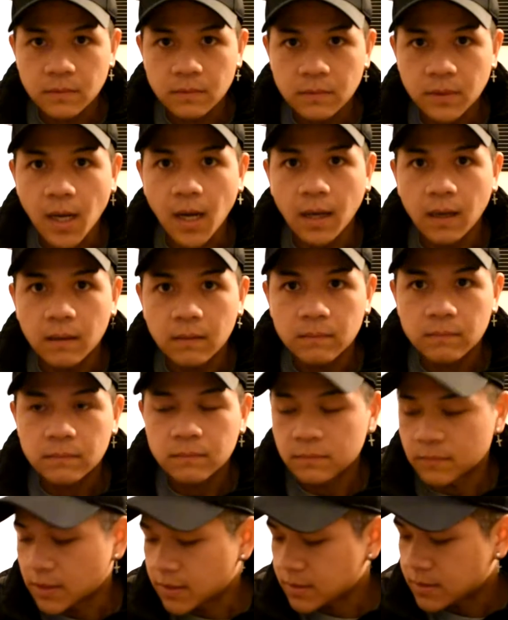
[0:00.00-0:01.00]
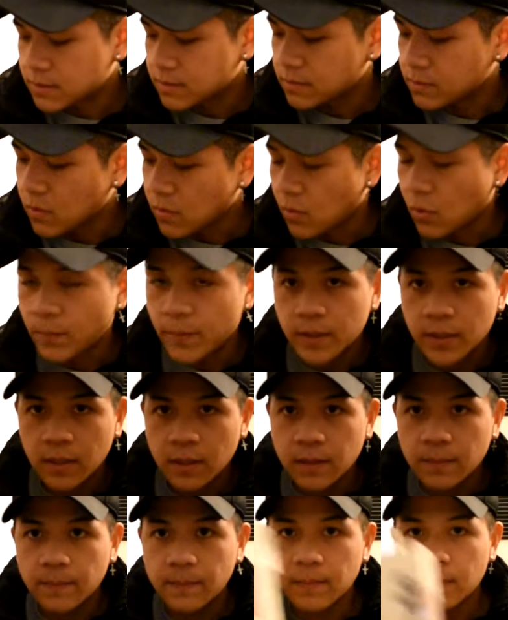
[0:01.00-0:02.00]
yeah, let's go open it
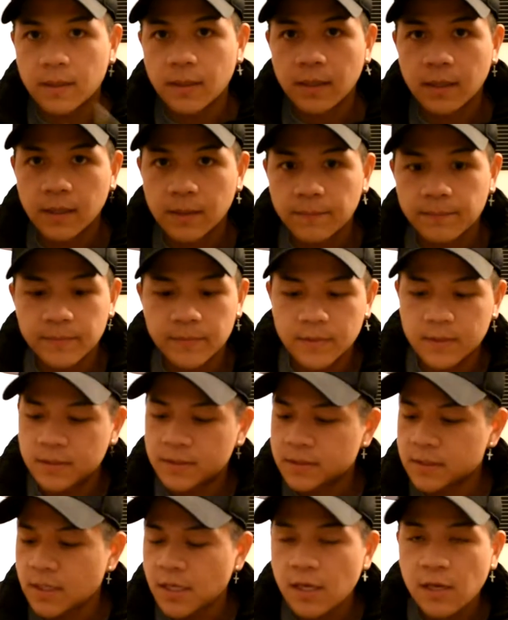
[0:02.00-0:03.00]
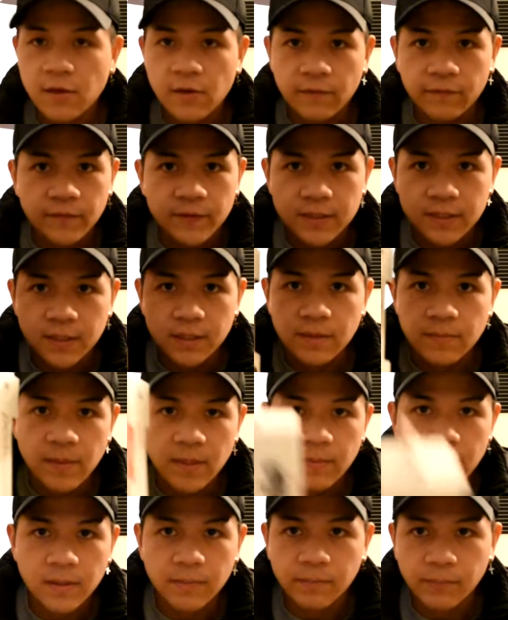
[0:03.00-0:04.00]
up. See if it's gonna
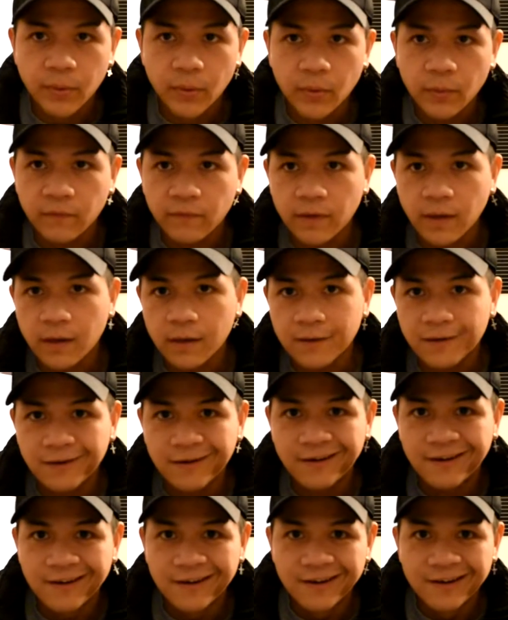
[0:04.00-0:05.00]
make me a pro vlogger.